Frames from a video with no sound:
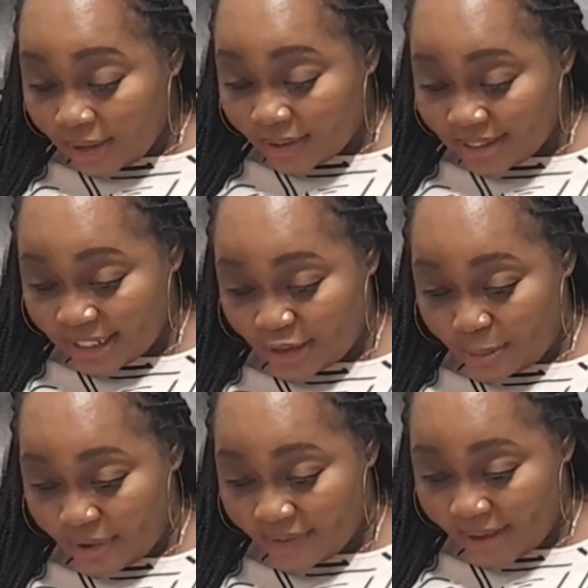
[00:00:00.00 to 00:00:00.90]
question
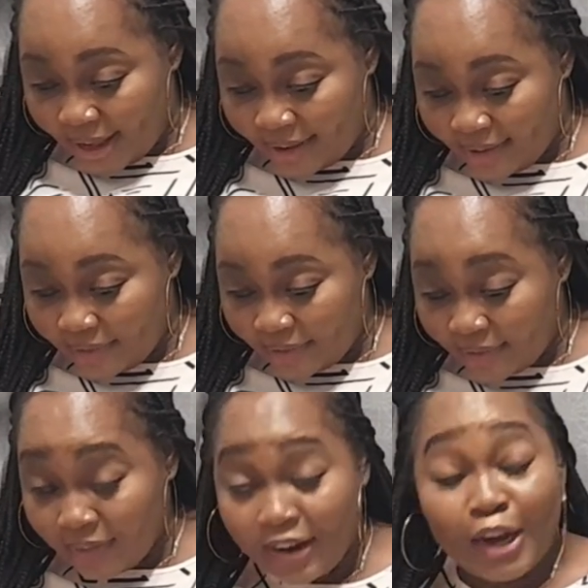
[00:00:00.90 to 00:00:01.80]
number five
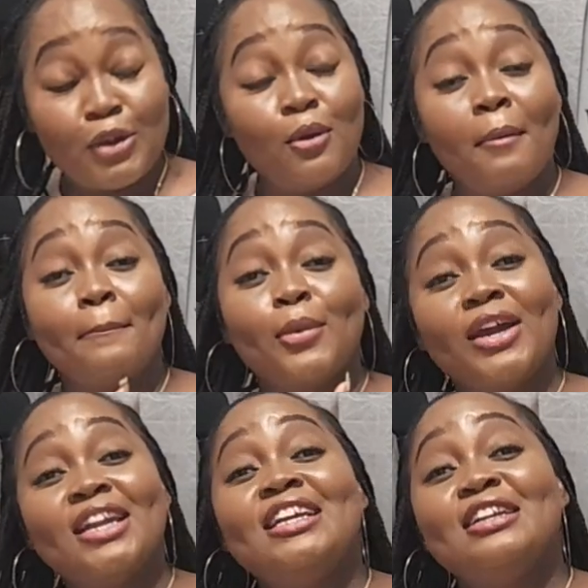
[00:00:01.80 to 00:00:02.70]
are you a
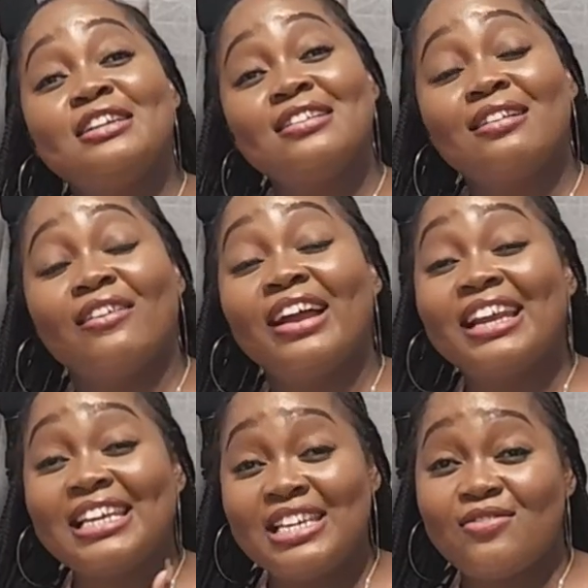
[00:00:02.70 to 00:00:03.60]
morning or an
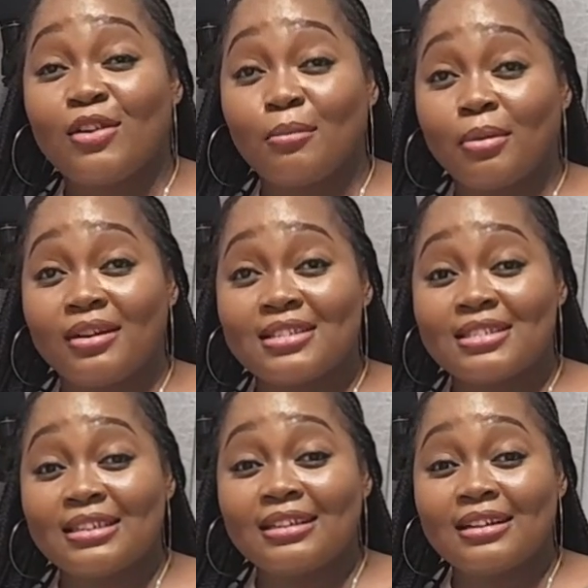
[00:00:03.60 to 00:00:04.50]
evening
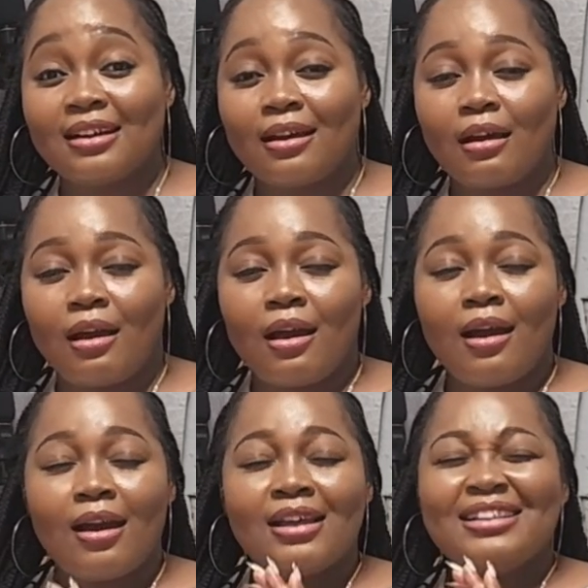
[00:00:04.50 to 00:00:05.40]
person
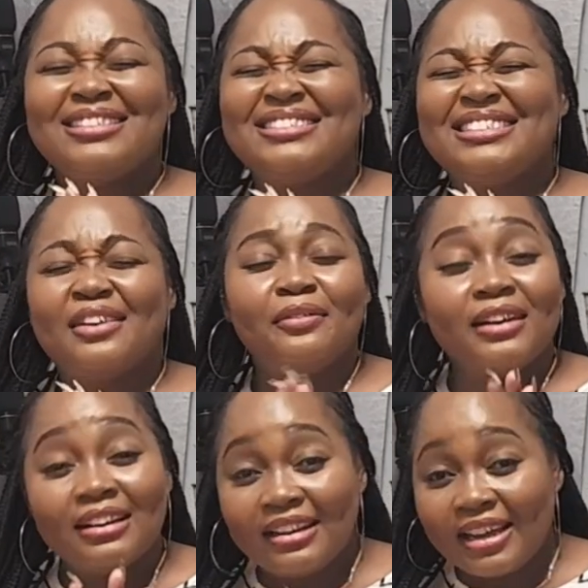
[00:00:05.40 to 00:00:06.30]

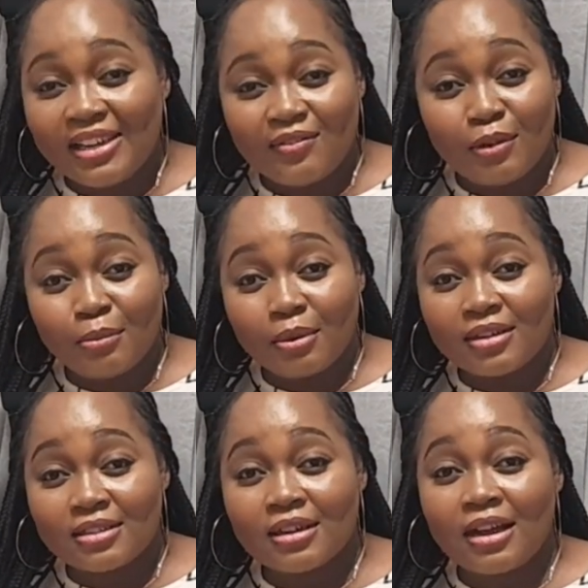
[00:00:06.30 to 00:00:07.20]
definitely an evening
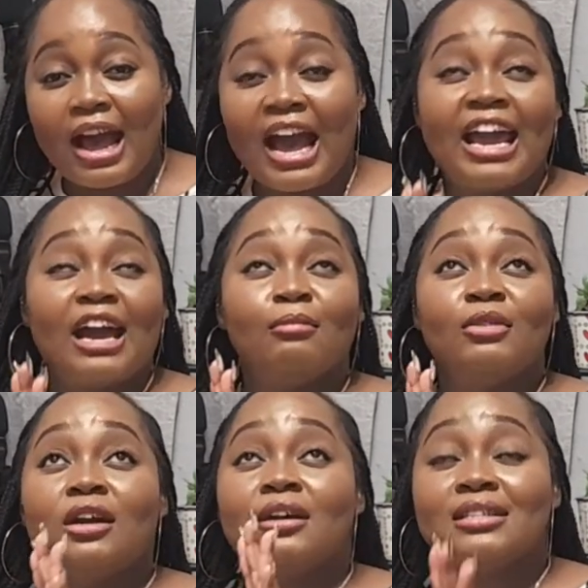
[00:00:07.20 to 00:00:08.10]
person i am
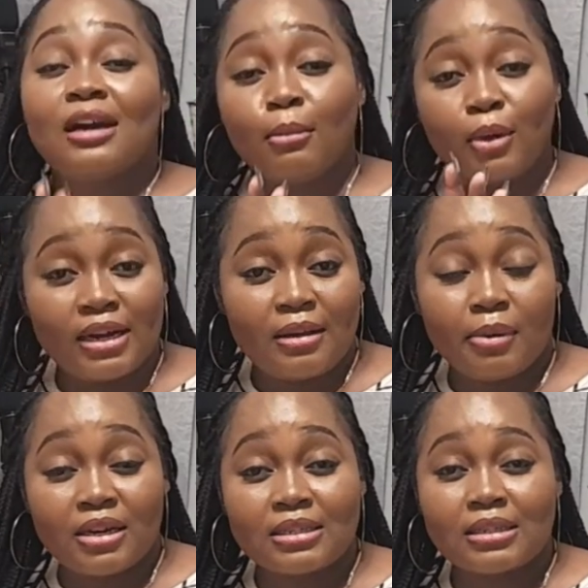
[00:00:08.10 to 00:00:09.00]
not a morning
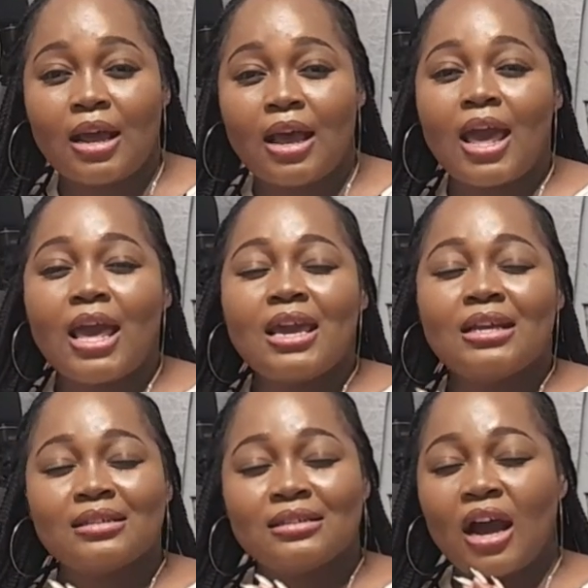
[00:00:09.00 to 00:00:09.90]
person
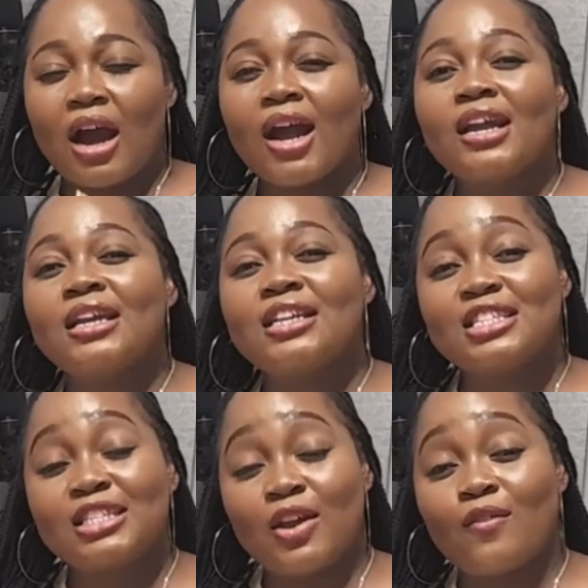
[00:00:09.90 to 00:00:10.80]
it is the
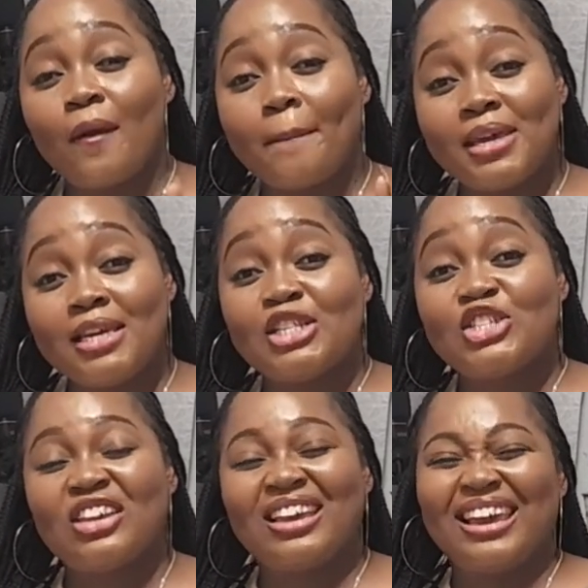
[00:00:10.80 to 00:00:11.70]
hardest thing for me
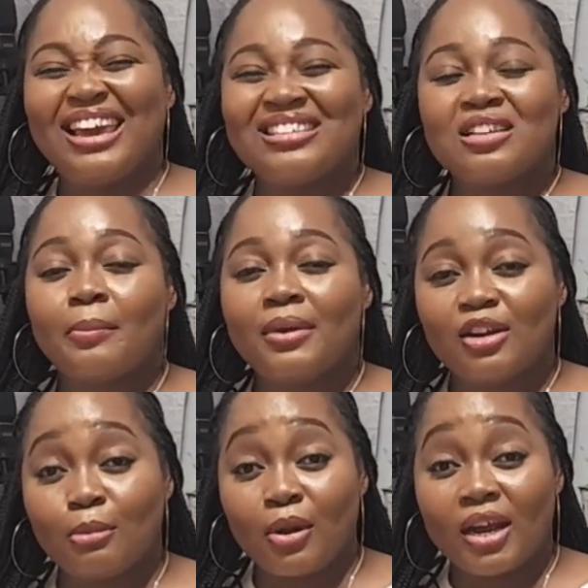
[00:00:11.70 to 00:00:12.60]
to get up in
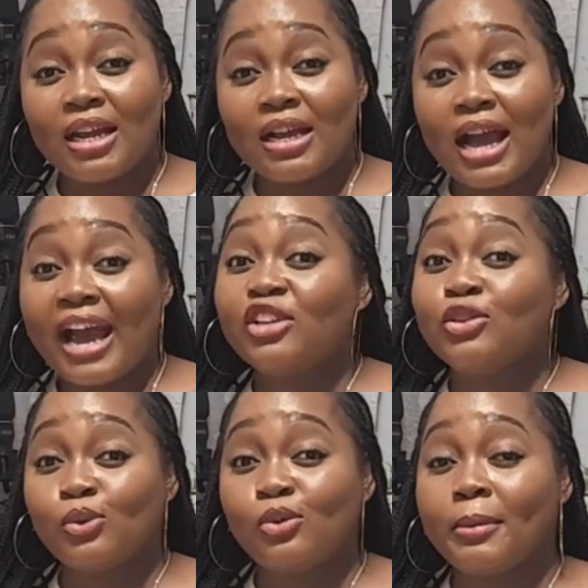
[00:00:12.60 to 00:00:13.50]
the morning i
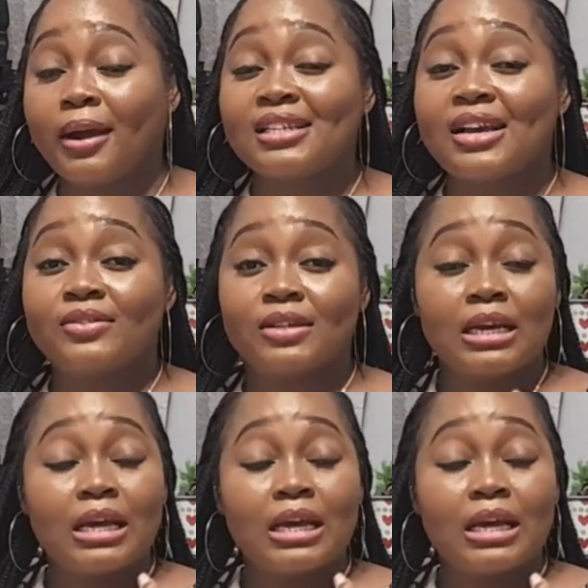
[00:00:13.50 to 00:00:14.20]
do because i have to